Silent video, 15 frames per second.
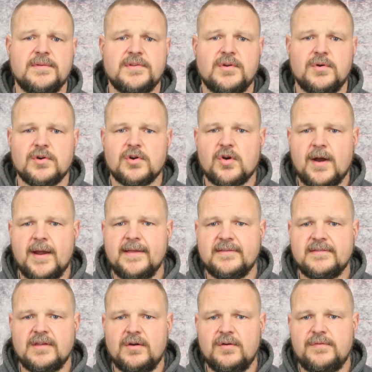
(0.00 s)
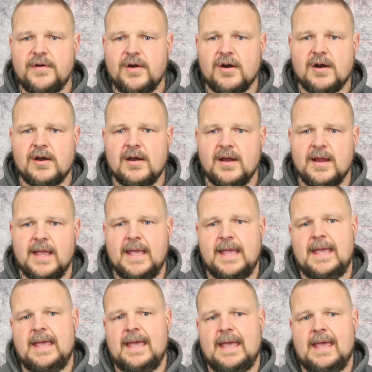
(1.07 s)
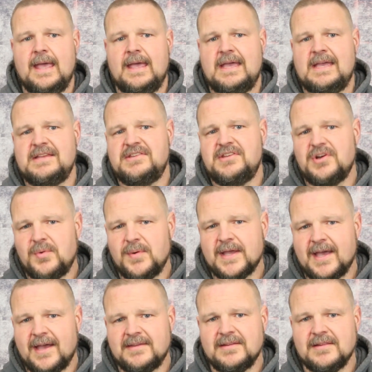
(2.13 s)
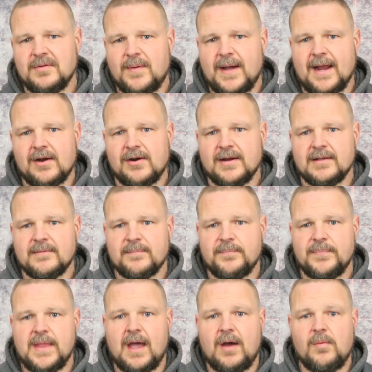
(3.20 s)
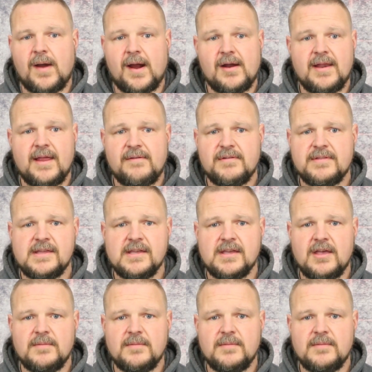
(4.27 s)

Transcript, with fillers: was going great so far until we got to the wiring. I wired everything